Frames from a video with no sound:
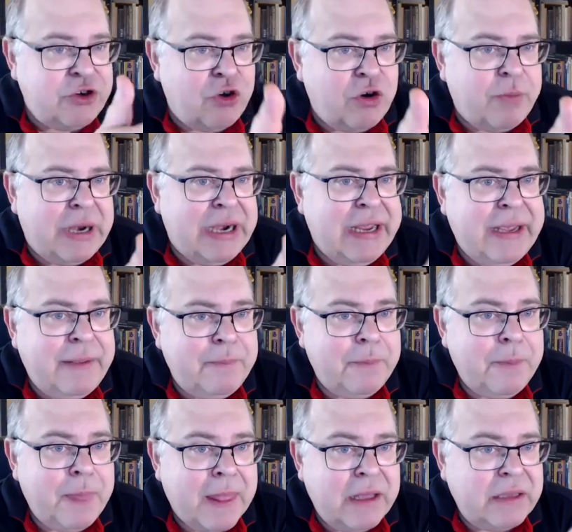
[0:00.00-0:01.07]
normally
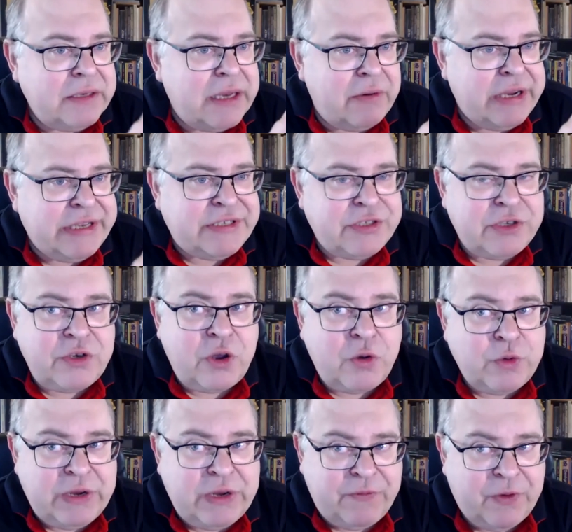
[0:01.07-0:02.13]
there is
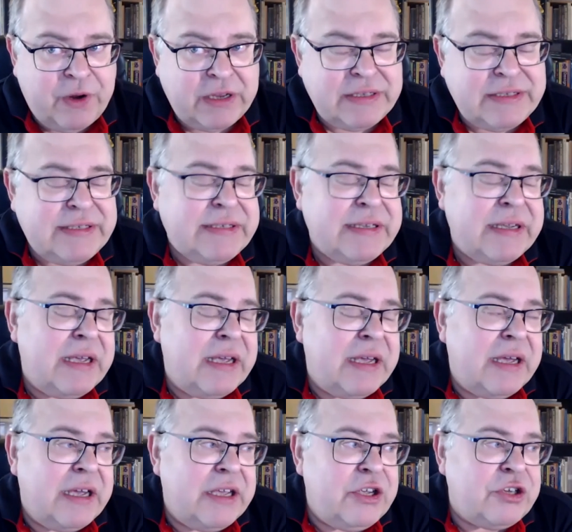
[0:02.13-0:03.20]
no difference.
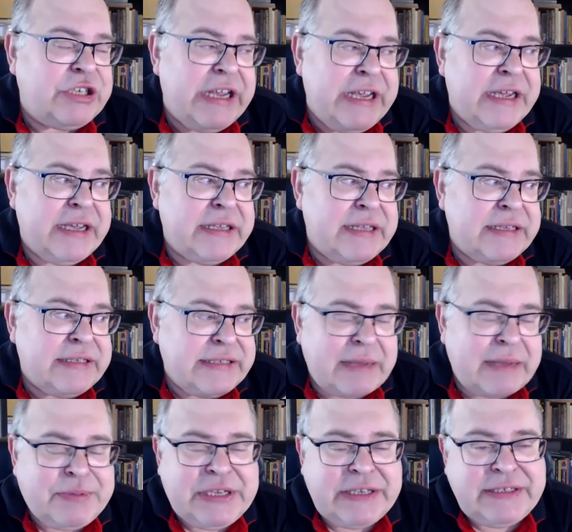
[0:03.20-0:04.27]
You take the
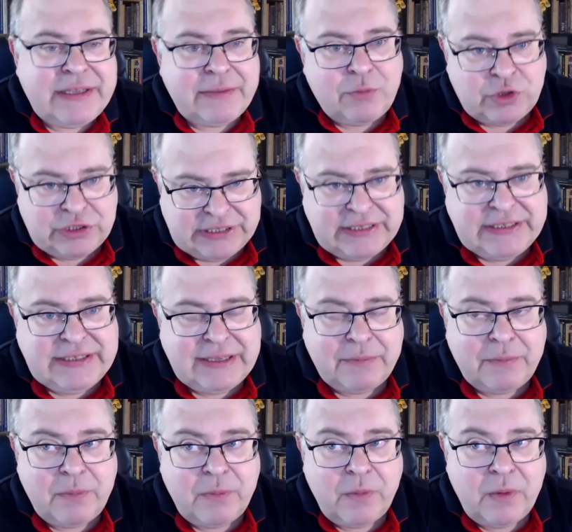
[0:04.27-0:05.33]
subsystem or
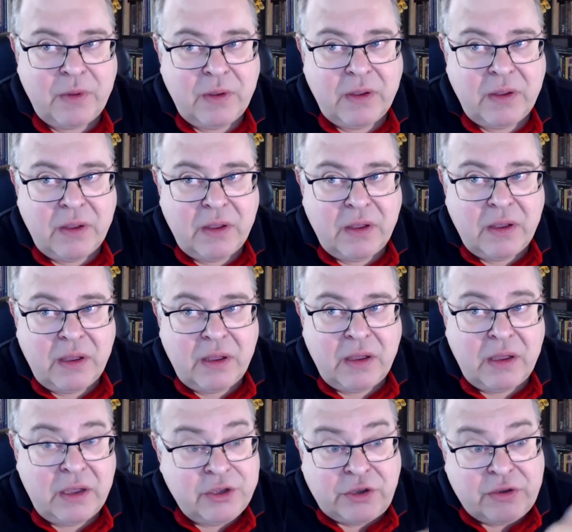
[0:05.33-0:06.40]
system.
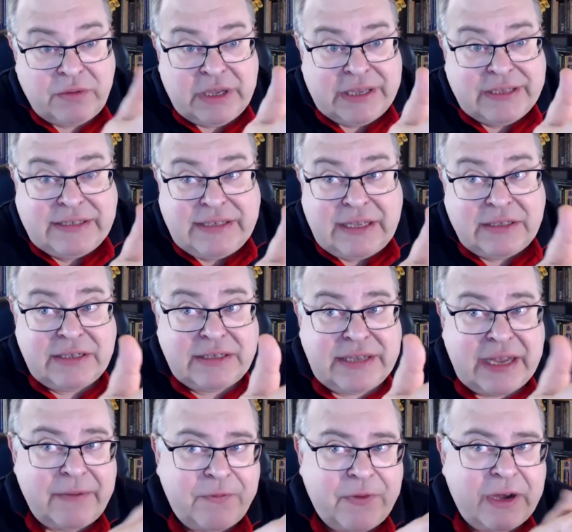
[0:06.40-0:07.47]
It's still the
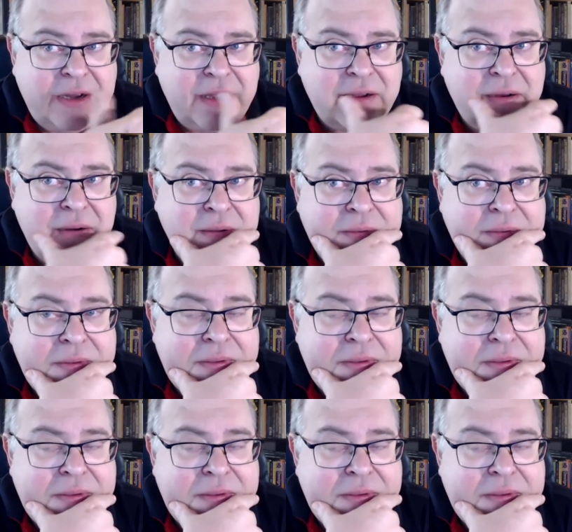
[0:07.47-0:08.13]
same failure.